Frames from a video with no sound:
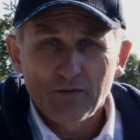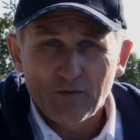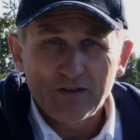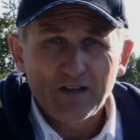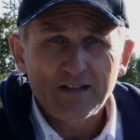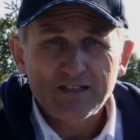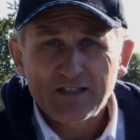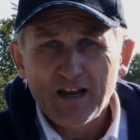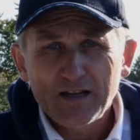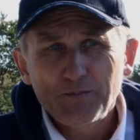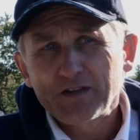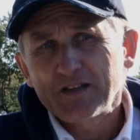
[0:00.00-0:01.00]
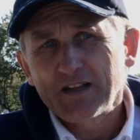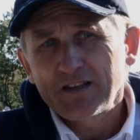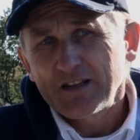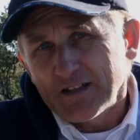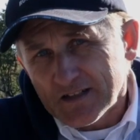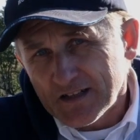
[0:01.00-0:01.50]
with that statement
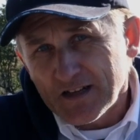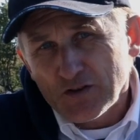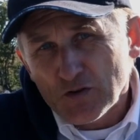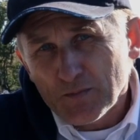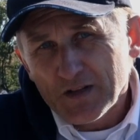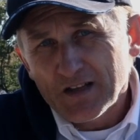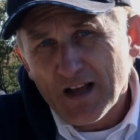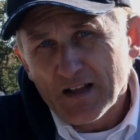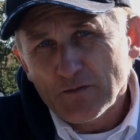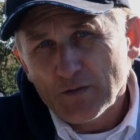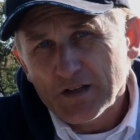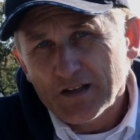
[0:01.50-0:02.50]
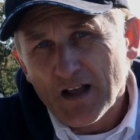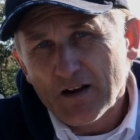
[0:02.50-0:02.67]
that things need to be done with